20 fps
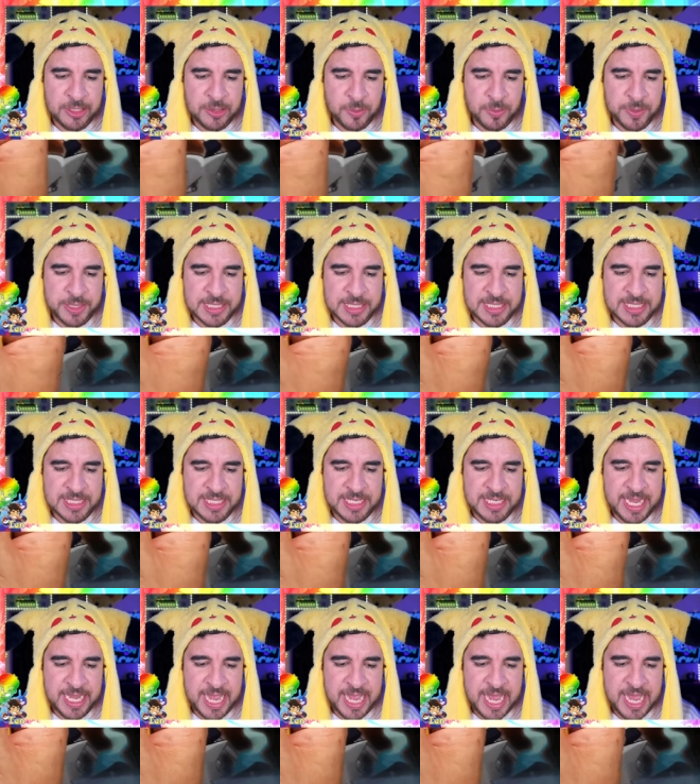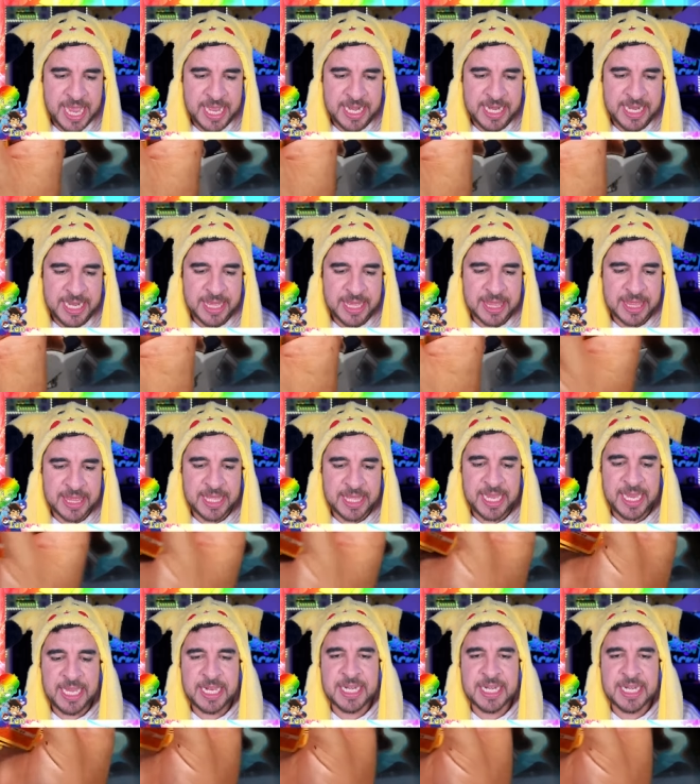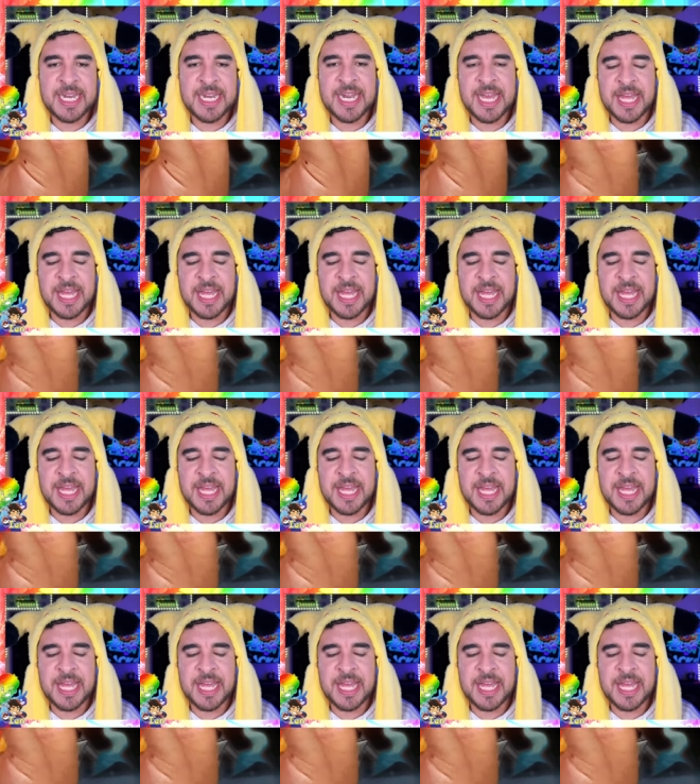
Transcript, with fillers: Do we see anything?